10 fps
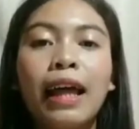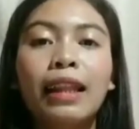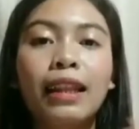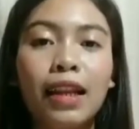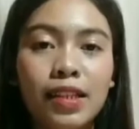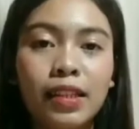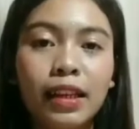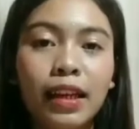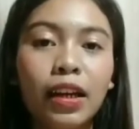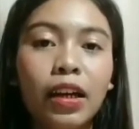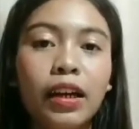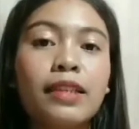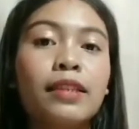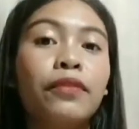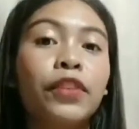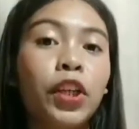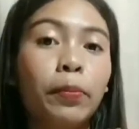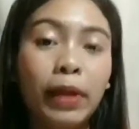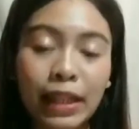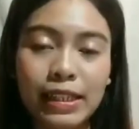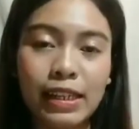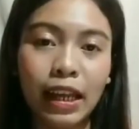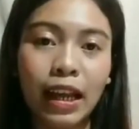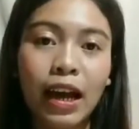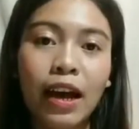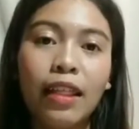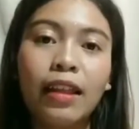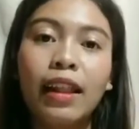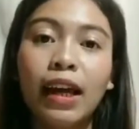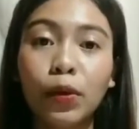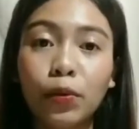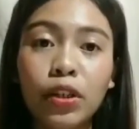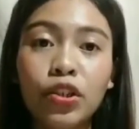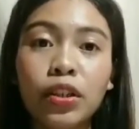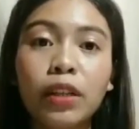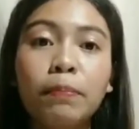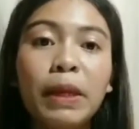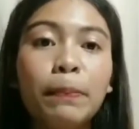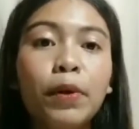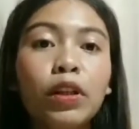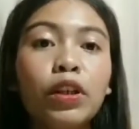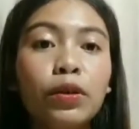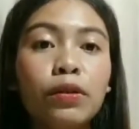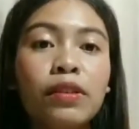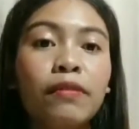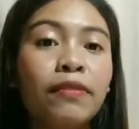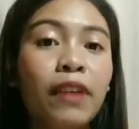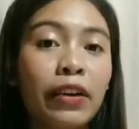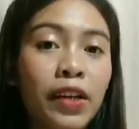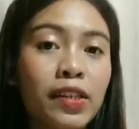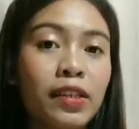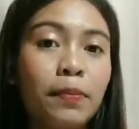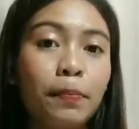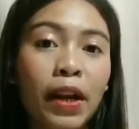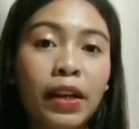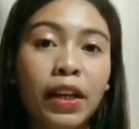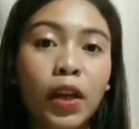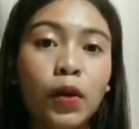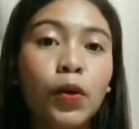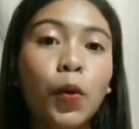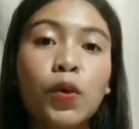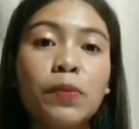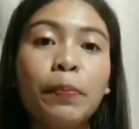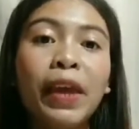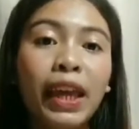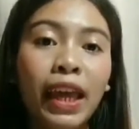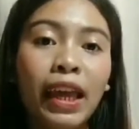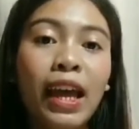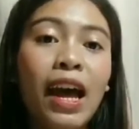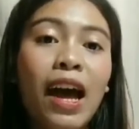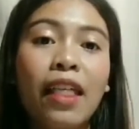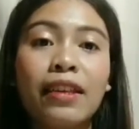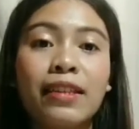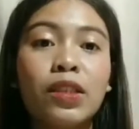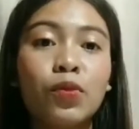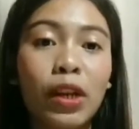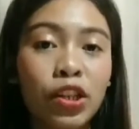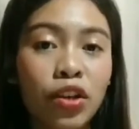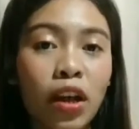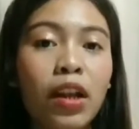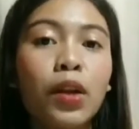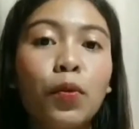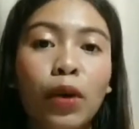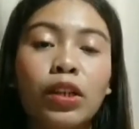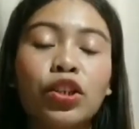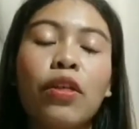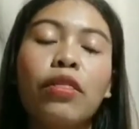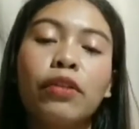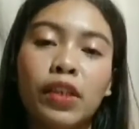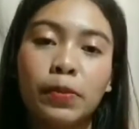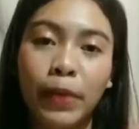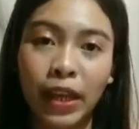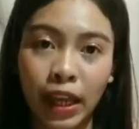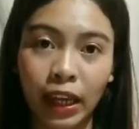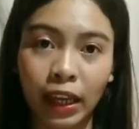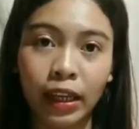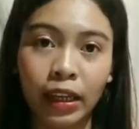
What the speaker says: And lastly is the variability. The language that people use varies depending on who's speaking and the situation in which they're speaking.